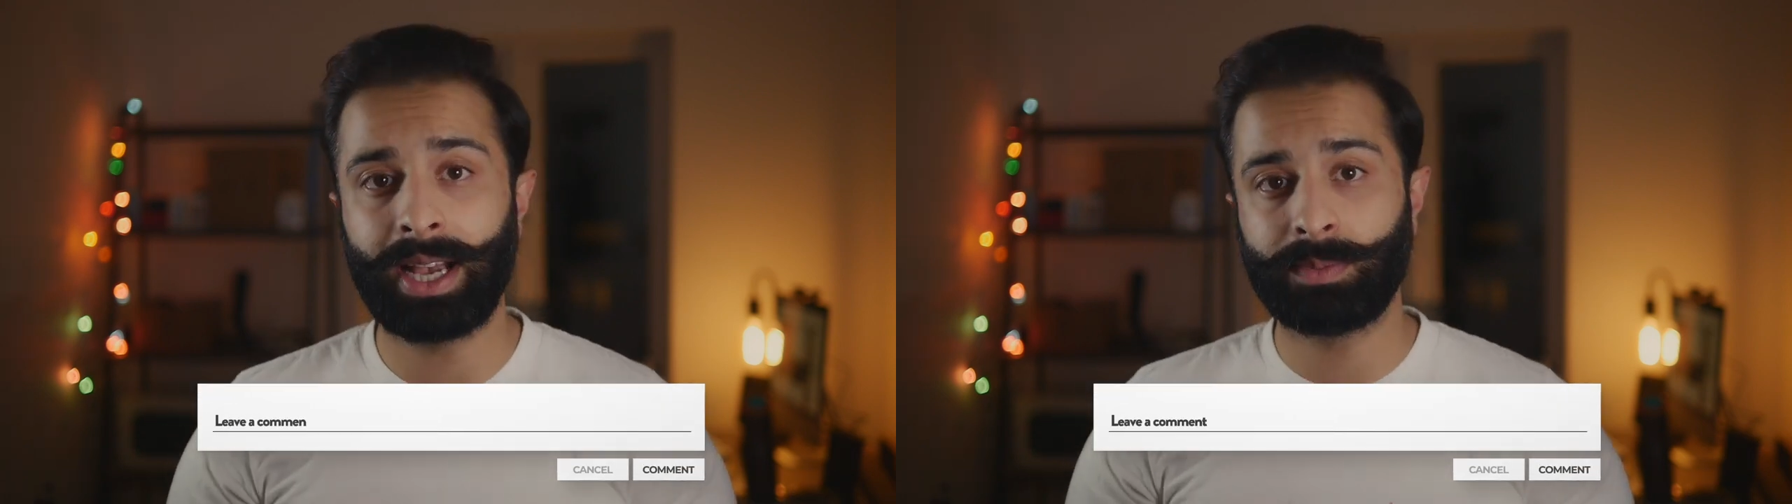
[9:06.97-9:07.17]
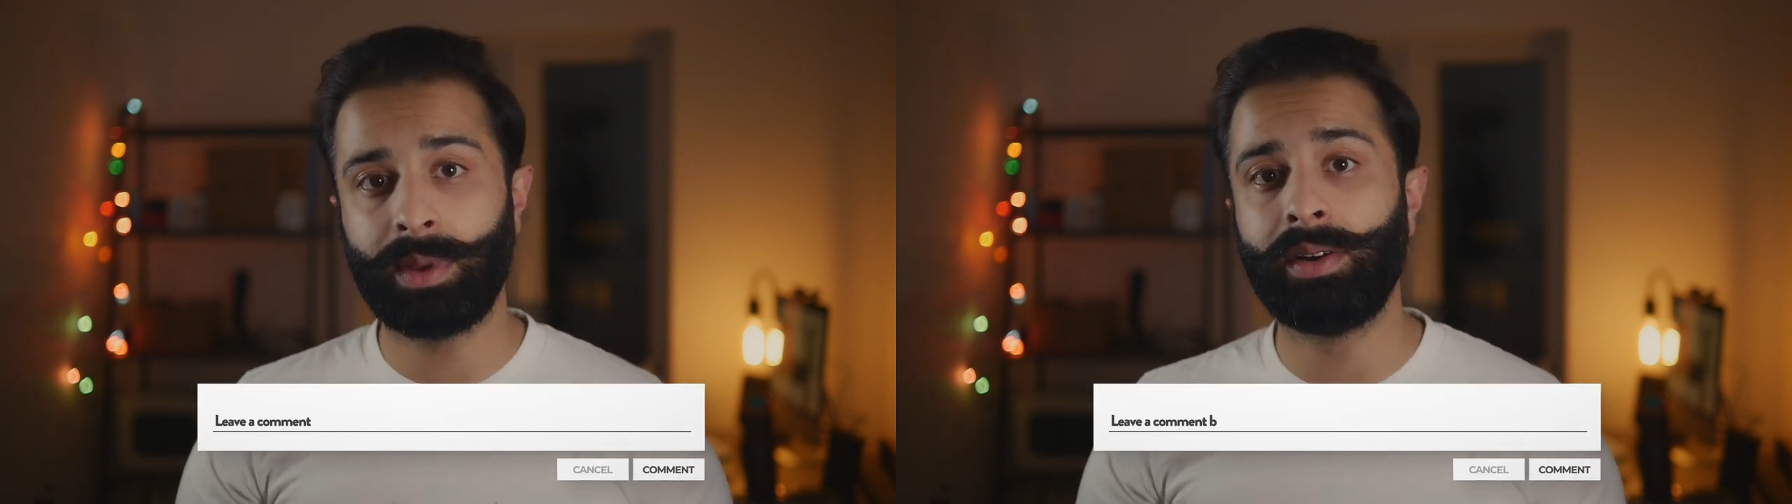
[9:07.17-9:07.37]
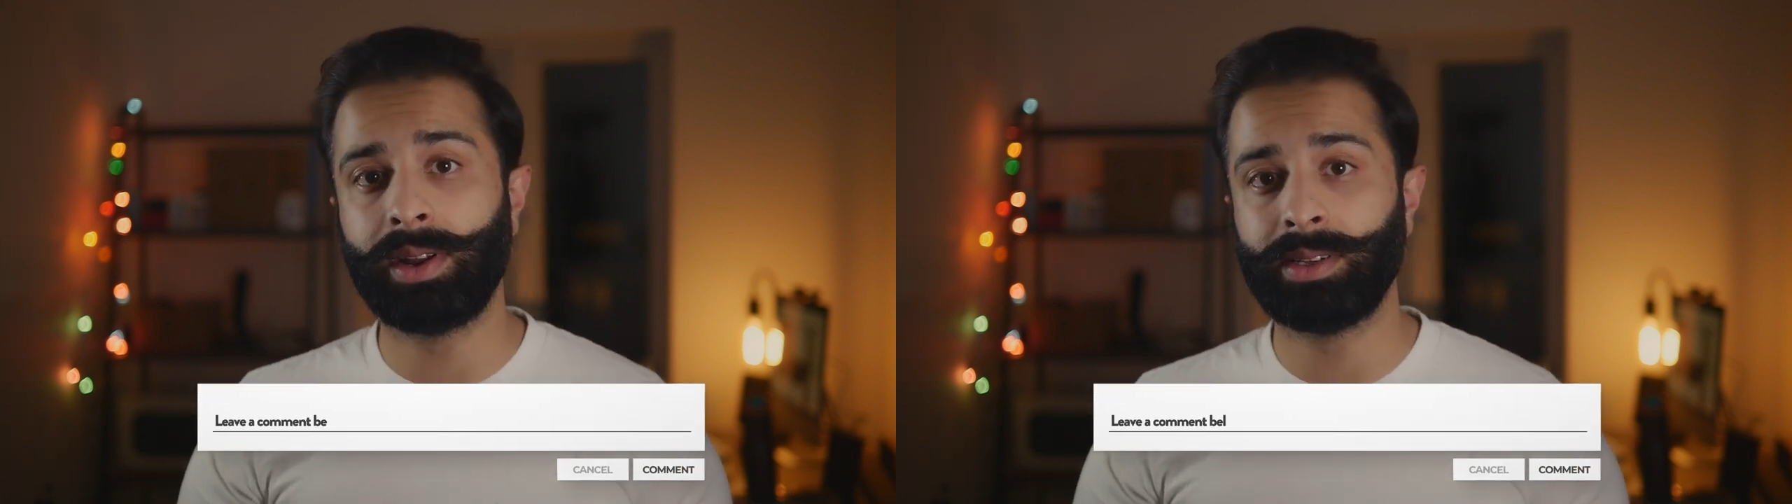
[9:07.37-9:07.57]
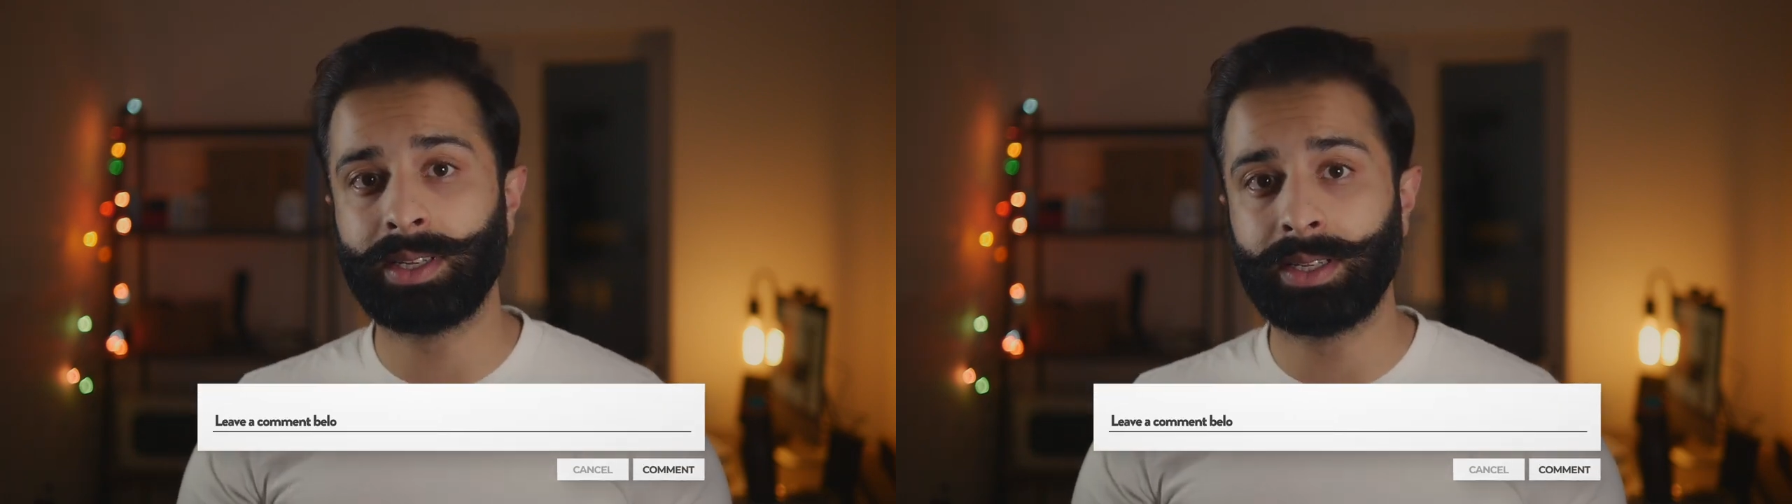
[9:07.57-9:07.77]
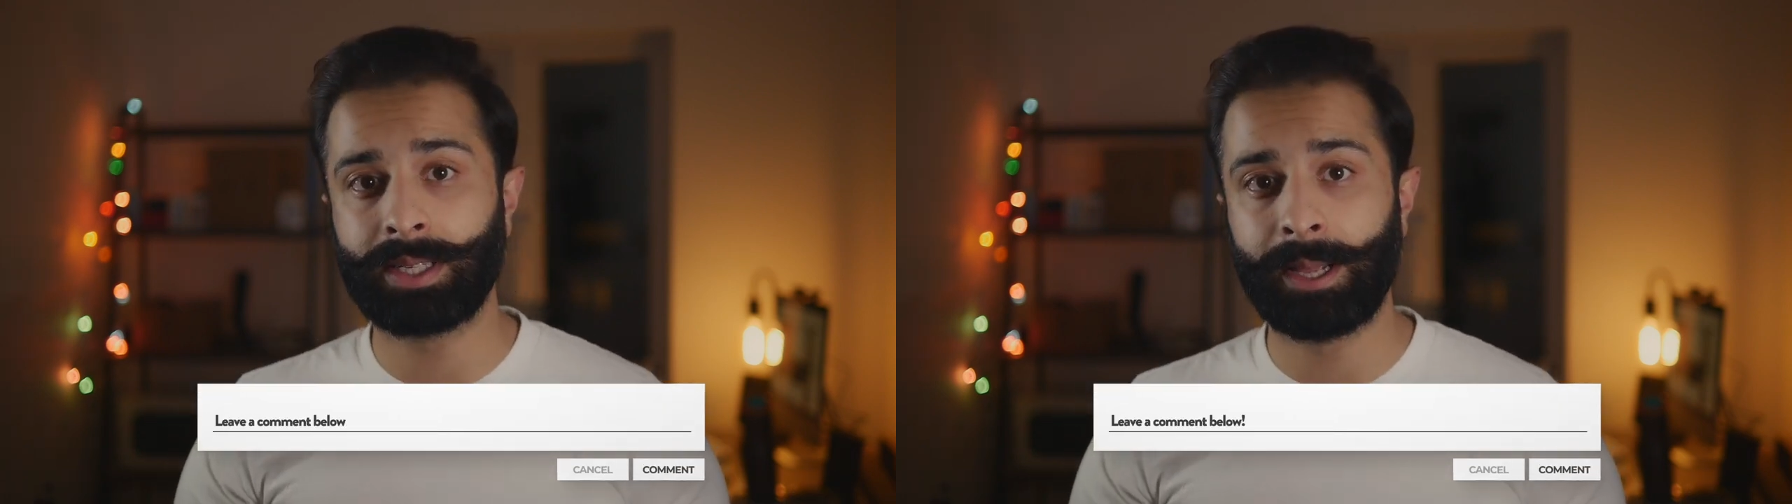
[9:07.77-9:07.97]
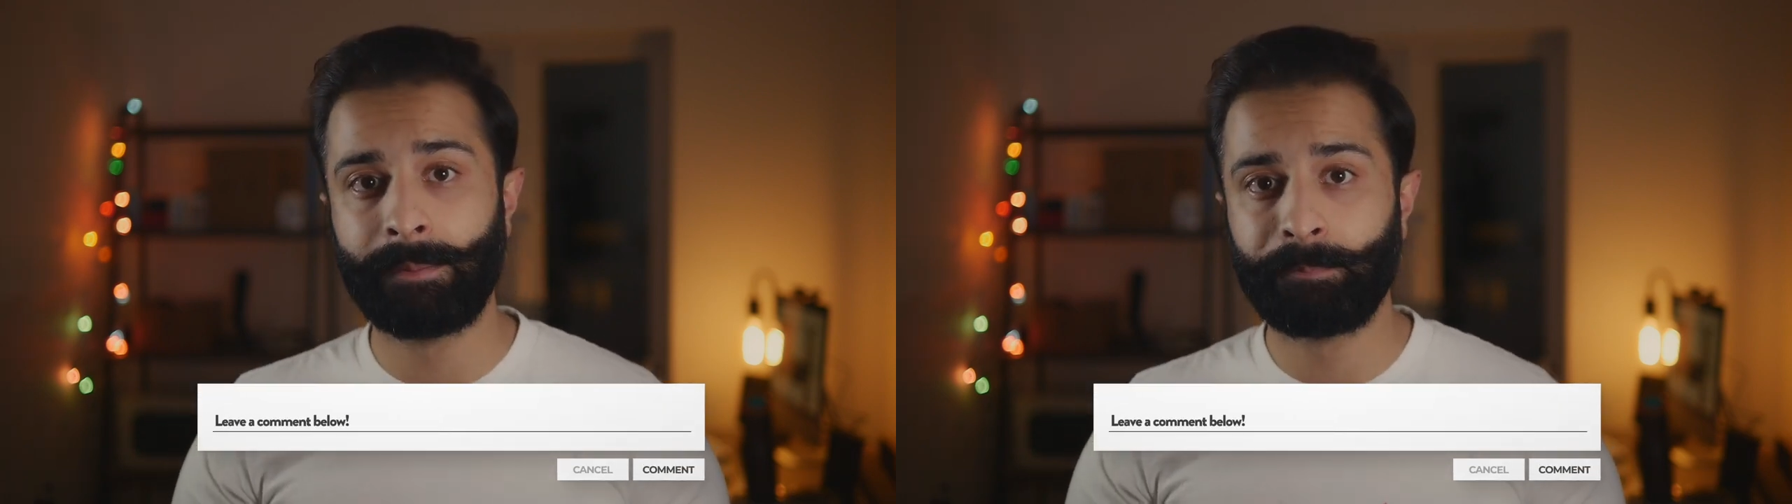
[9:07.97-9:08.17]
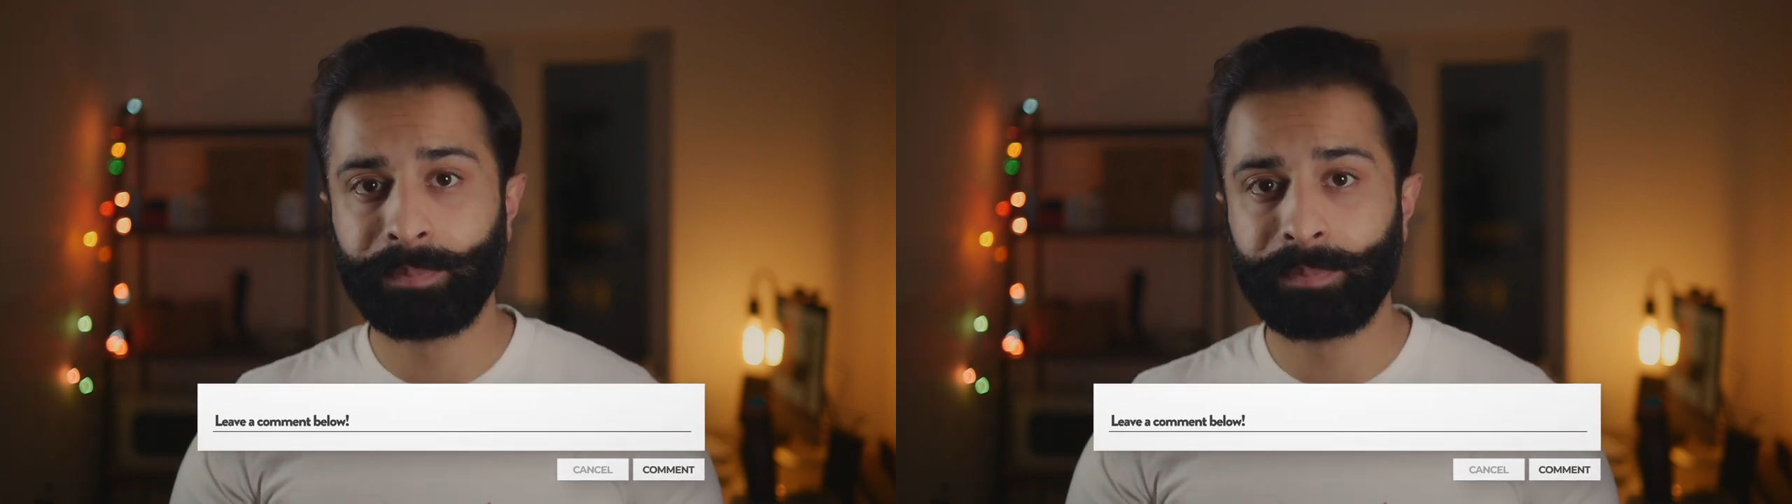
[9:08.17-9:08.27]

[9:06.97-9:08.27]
experiences?